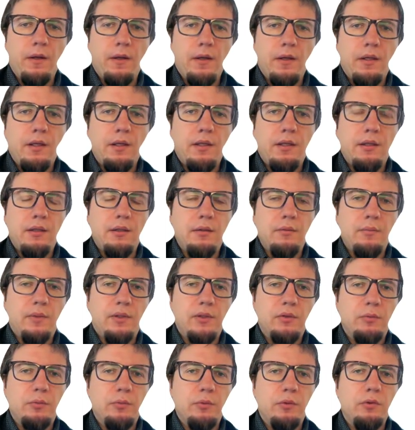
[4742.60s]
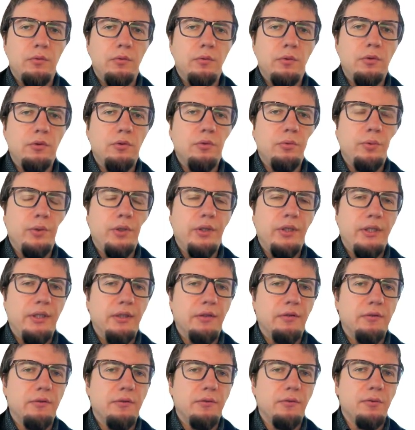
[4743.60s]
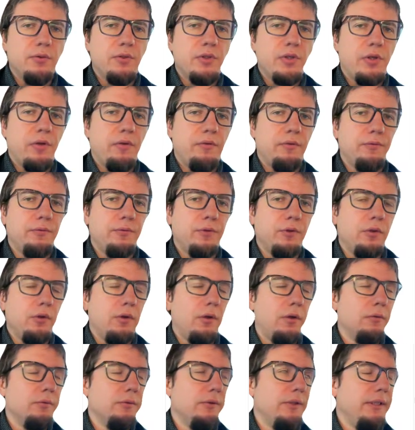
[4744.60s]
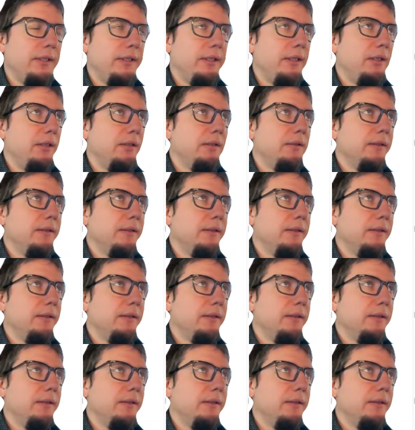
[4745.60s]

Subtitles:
But what do we need to solve for ODE?